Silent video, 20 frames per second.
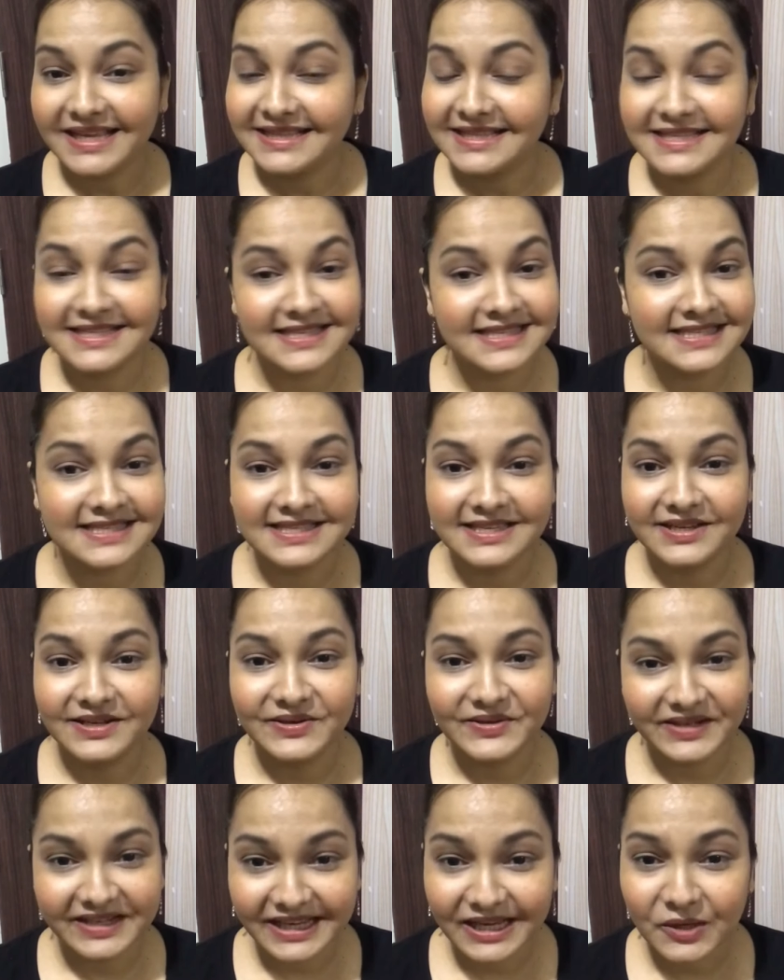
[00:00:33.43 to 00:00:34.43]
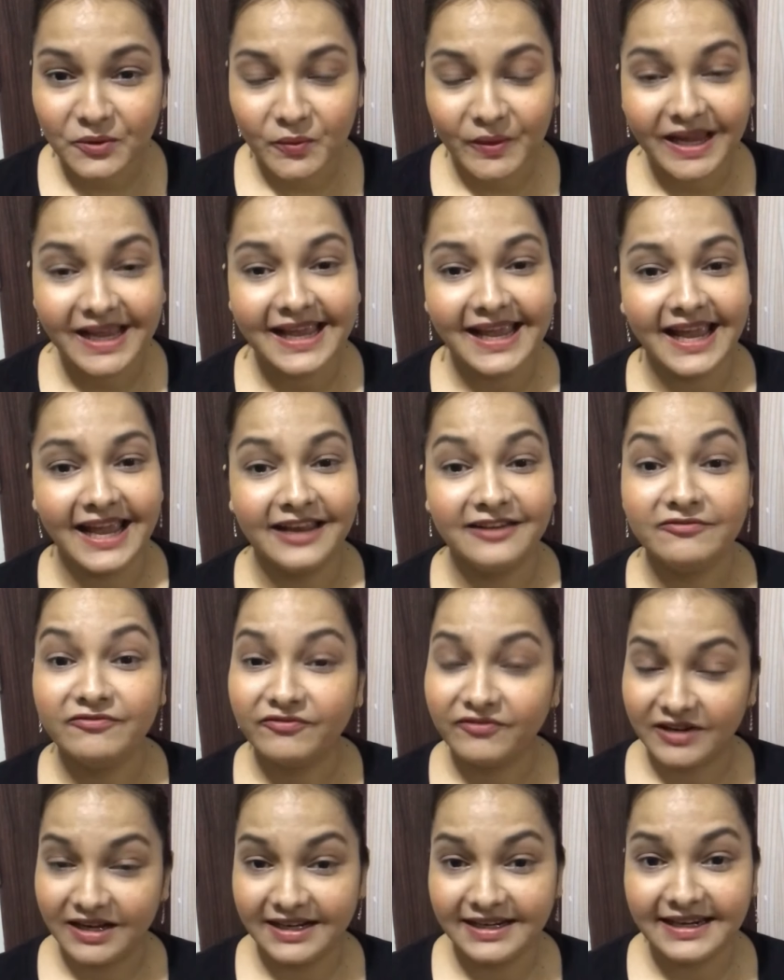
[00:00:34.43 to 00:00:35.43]
This is really quick and
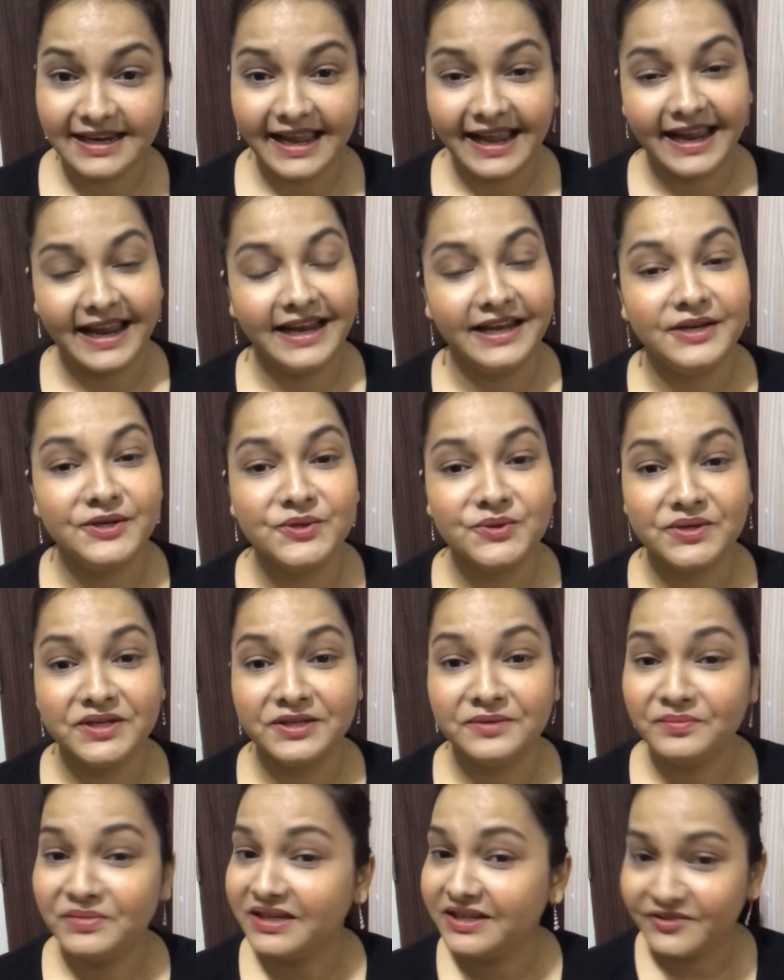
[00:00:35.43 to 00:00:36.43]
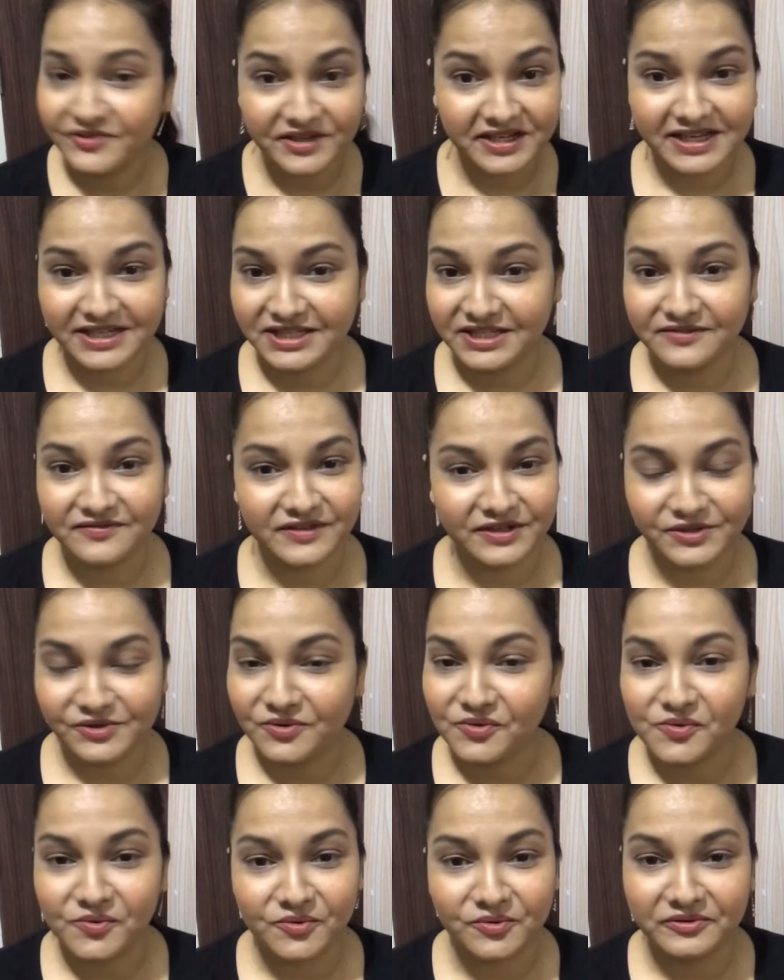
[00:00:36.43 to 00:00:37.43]
fun, and you can be creative in
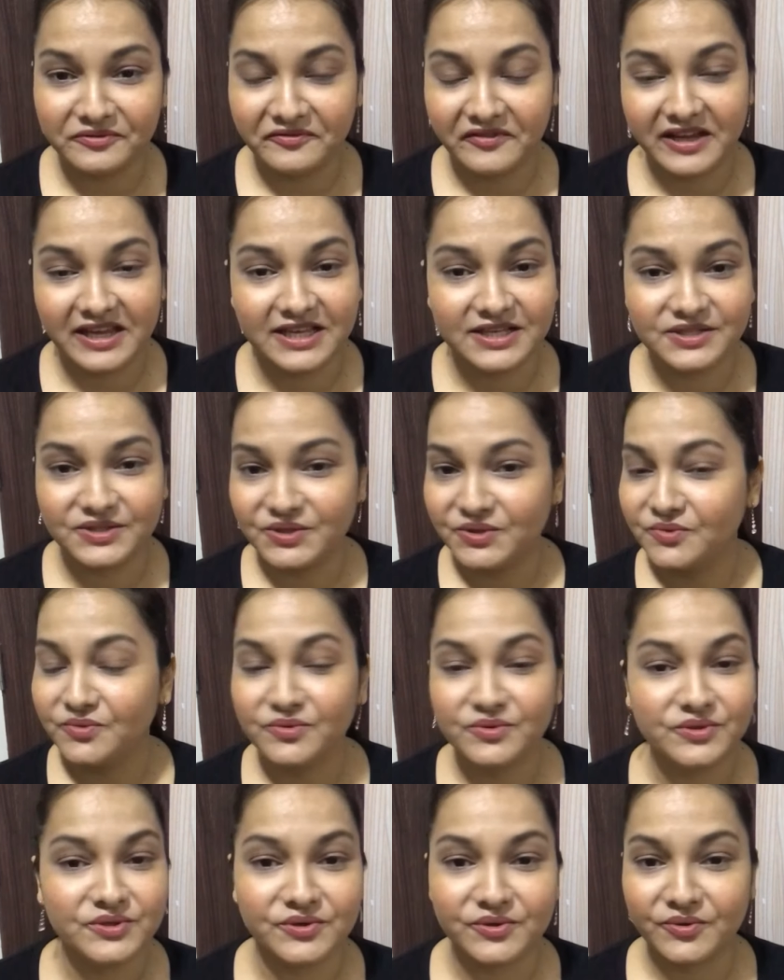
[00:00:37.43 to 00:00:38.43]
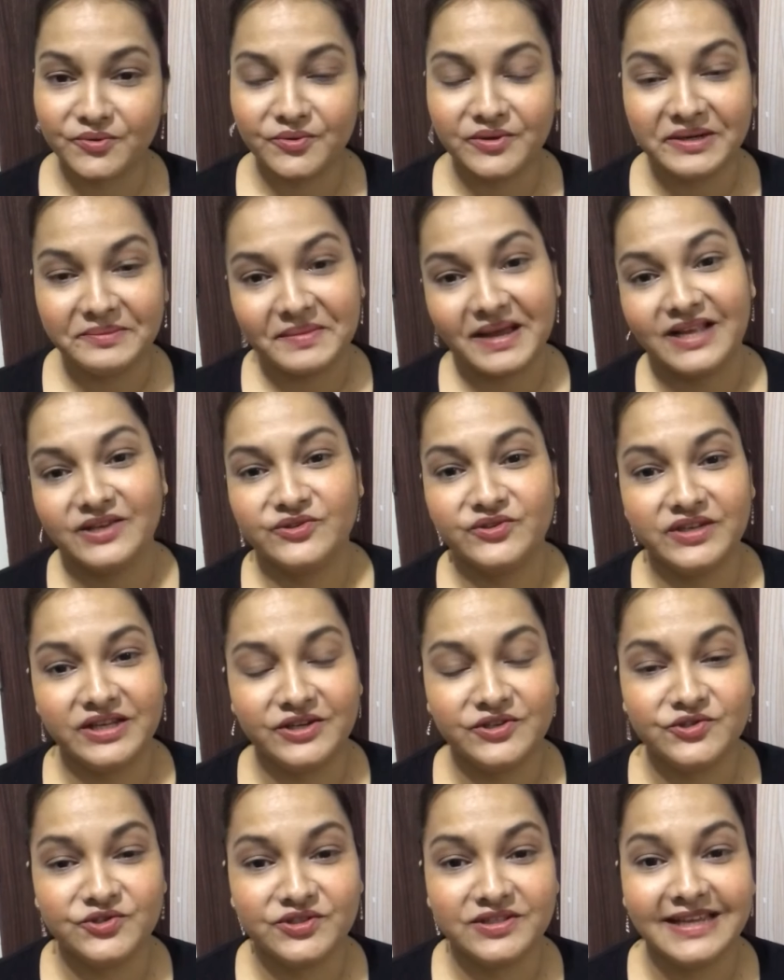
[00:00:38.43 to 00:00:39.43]
your own ways, use your own
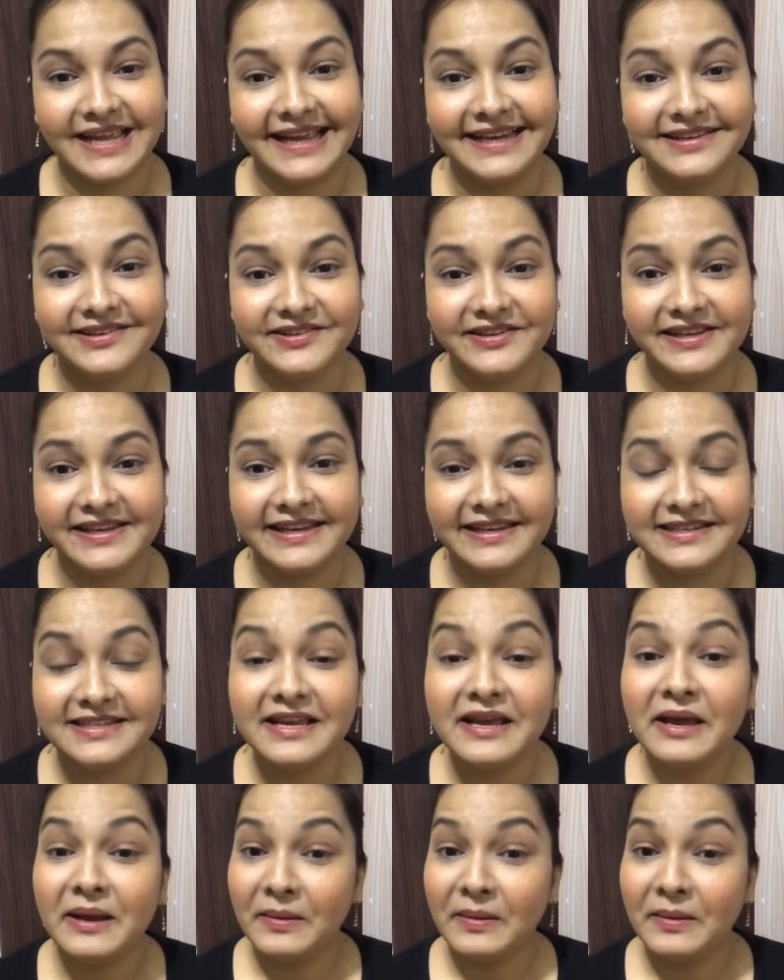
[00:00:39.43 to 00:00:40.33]
imagination and create